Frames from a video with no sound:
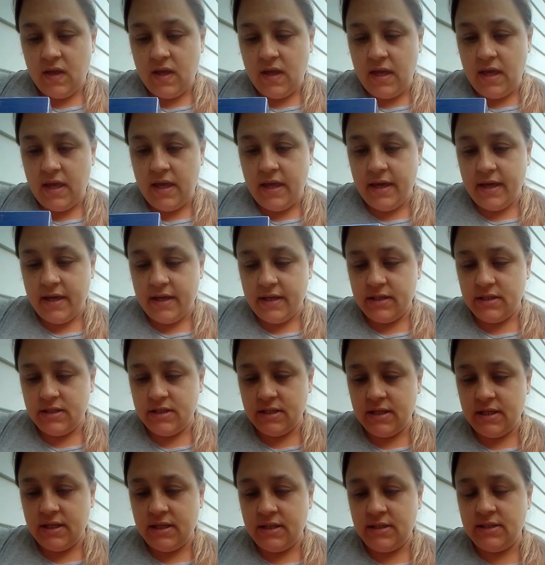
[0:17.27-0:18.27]

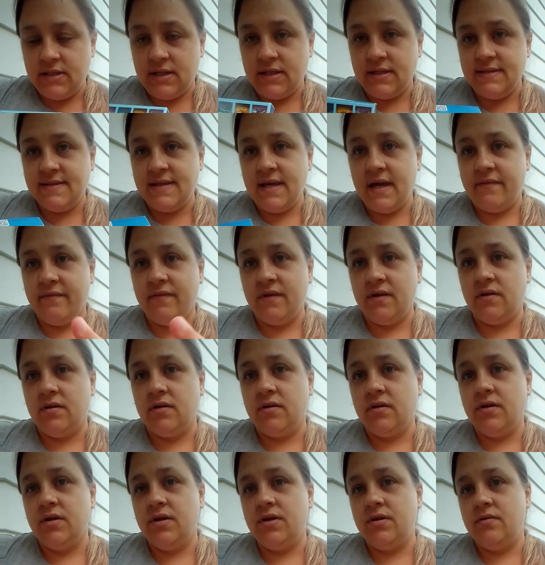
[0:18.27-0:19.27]
And it does have
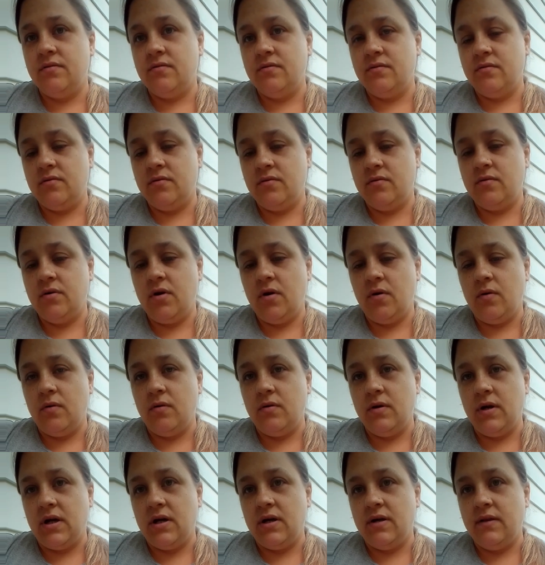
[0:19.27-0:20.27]
the
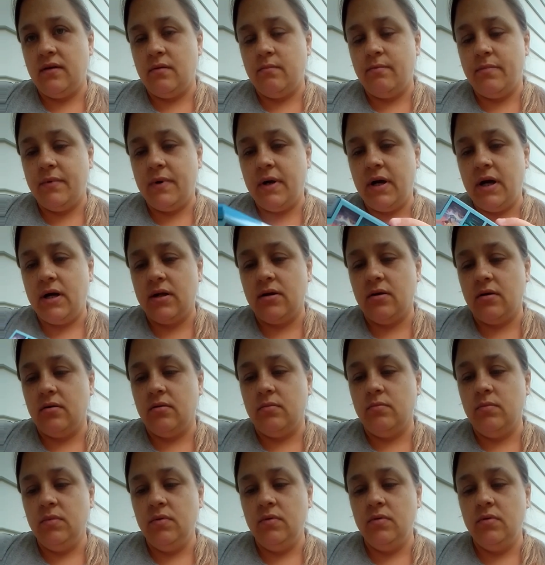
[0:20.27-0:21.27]
code on the
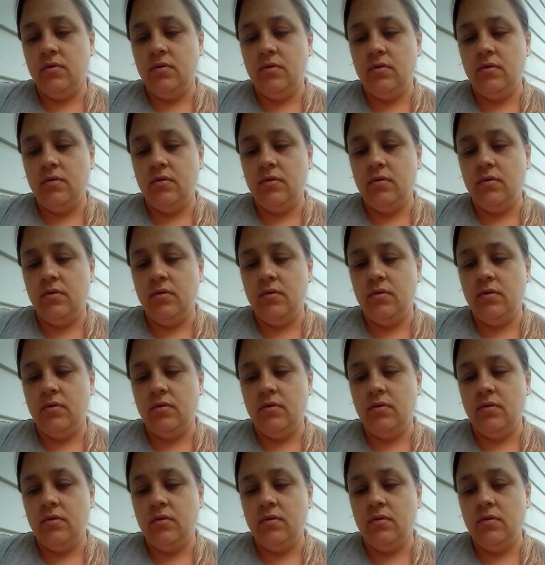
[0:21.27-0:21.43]
bottom,